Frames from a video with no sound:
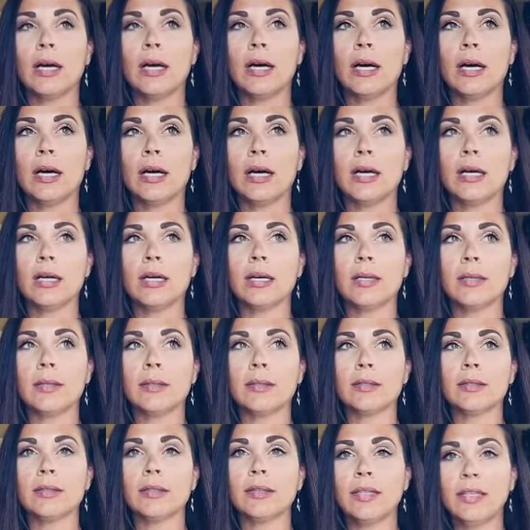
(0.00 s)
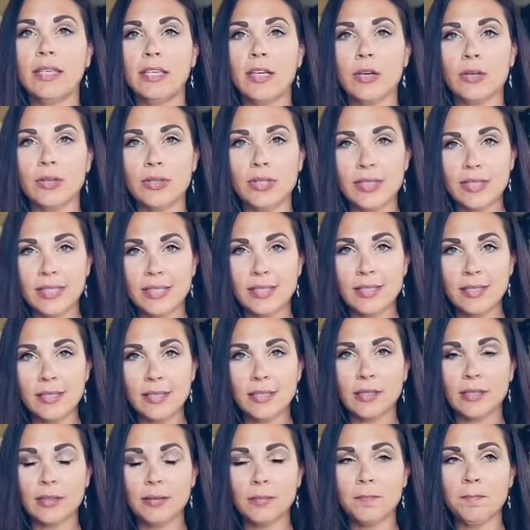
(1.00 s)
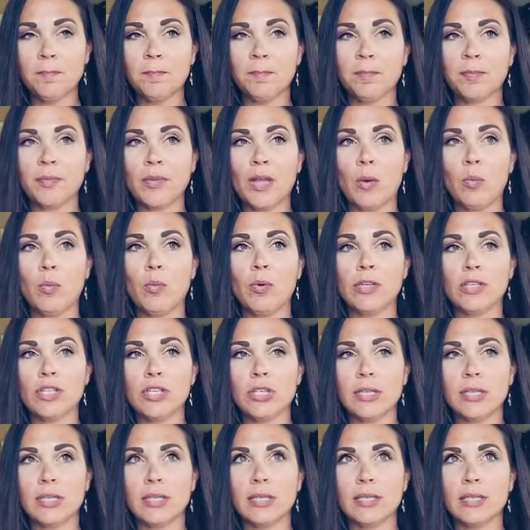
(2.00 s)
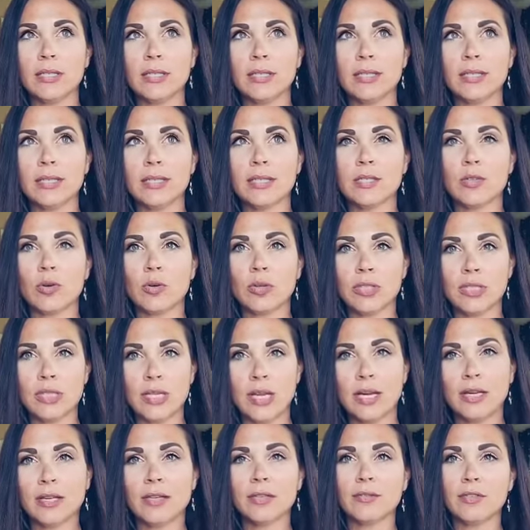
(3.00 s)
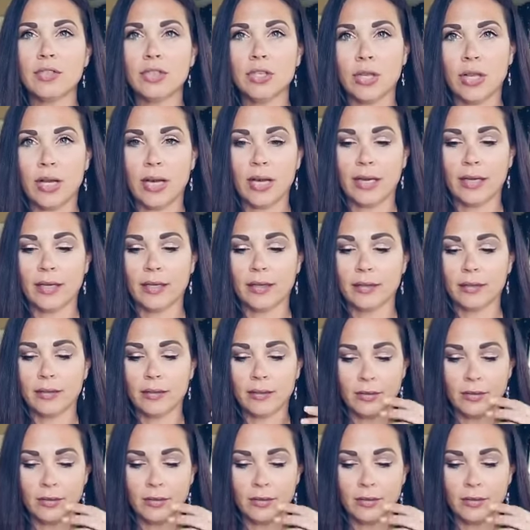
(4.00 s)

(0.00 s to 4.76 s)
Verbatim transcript: uh, Leo season, which is towards the end of July.